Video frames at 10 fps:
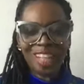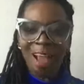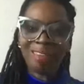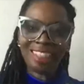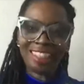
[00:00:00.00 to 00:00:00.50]

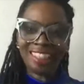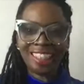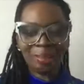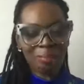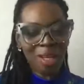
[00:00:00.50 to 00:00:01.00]
Now we just need
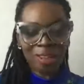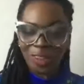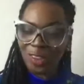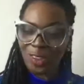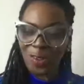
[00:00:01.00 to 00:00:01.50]
some
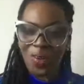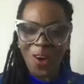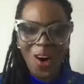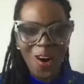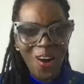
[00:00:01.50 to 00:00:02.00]
pictures on the
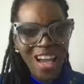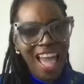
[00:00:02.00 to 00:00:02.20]
wall,